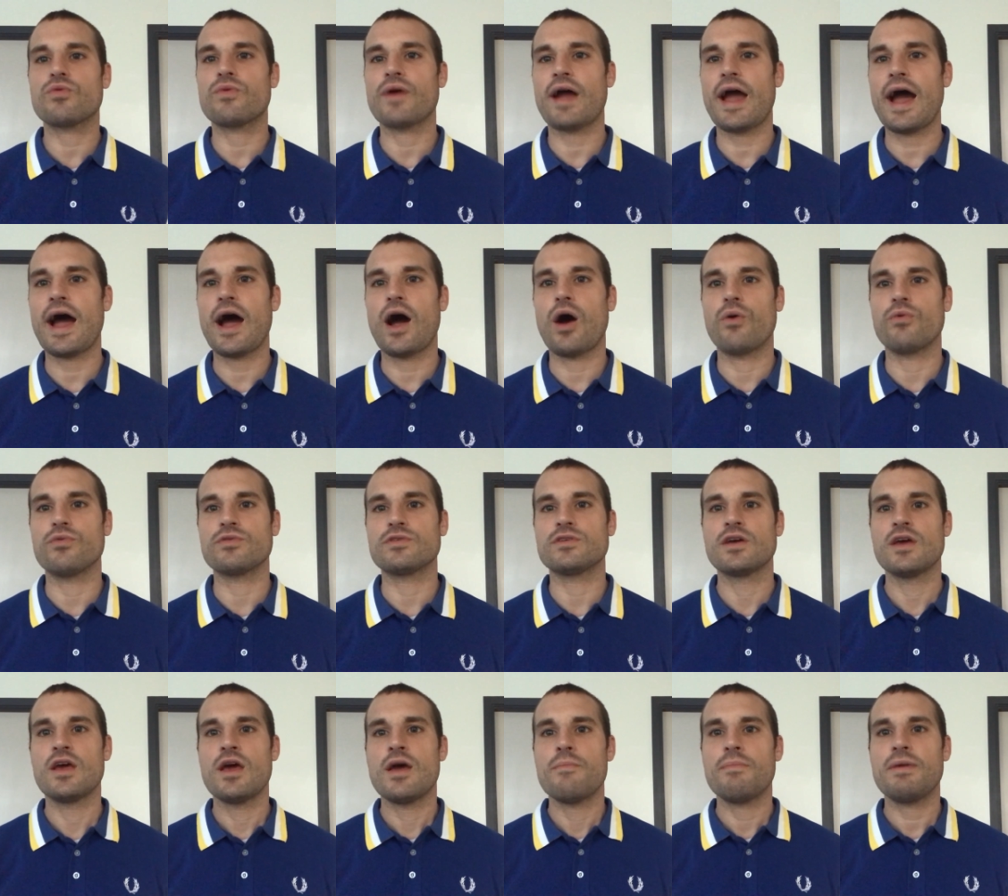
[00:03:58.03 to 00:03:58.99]

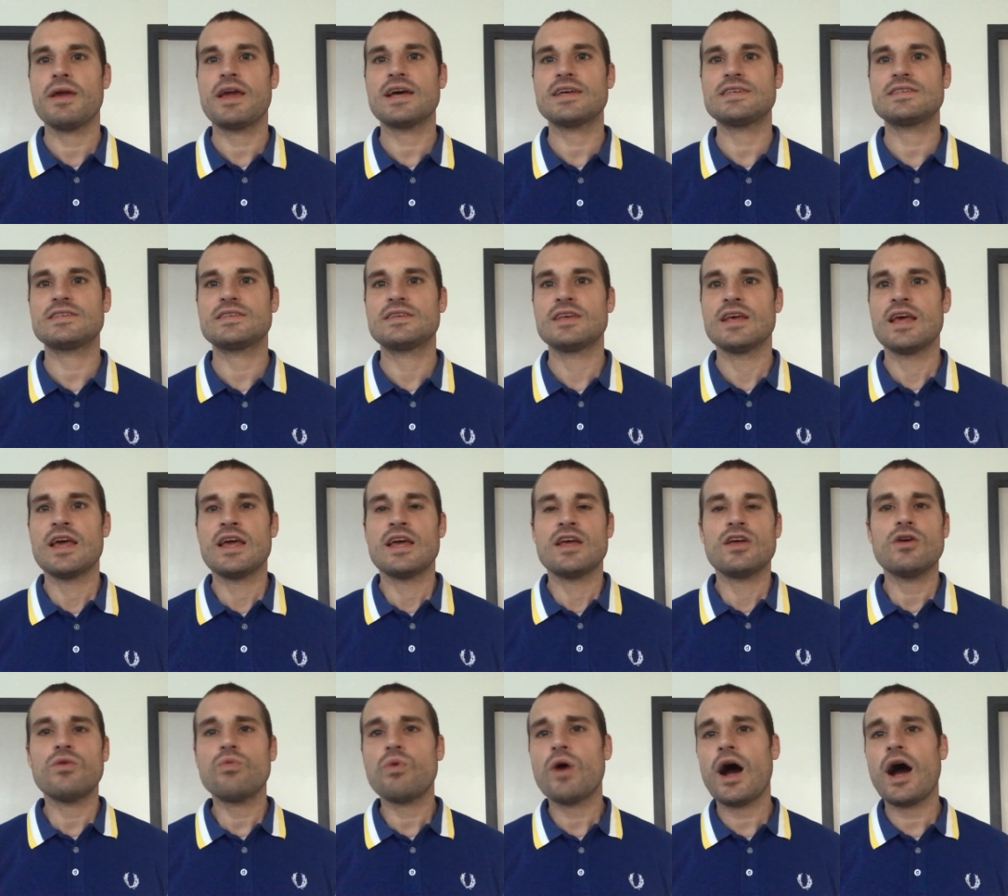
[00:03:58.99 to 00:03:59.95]
around because
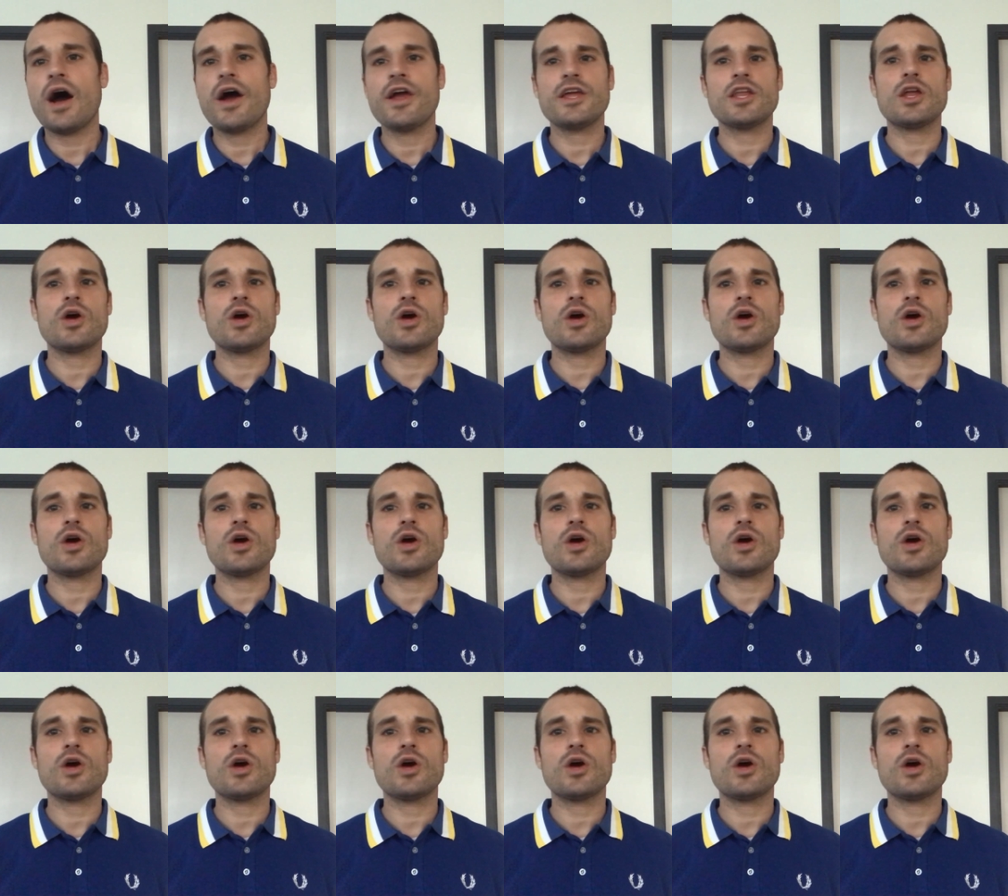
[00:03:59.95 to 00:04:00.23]
well,